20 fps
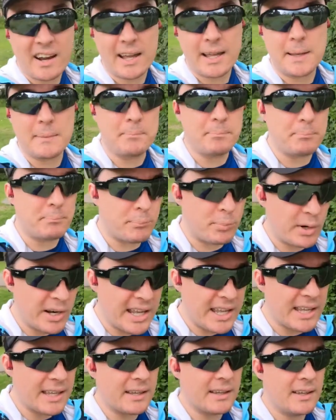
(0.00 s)
I can
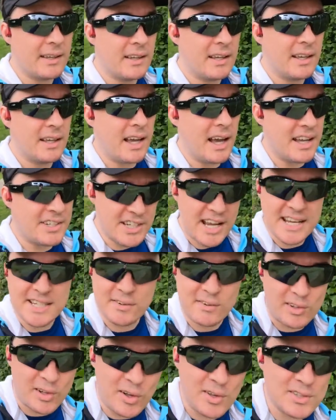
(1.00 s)
bring a change
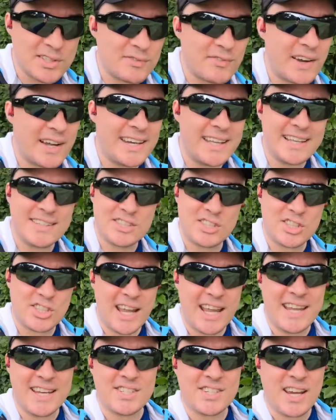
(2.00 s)
of clothes if I need to
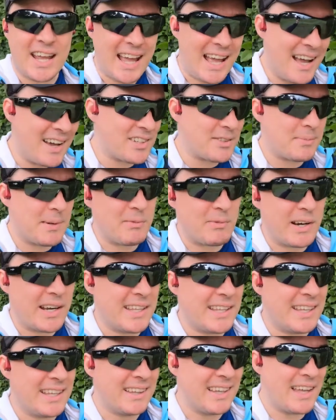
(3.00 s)
change out of my
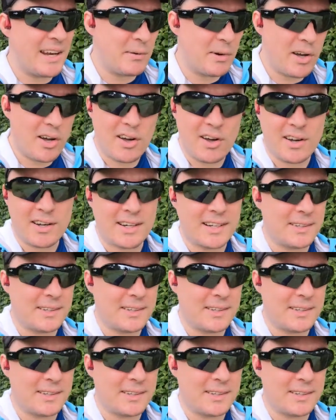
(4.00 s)
running gear later on,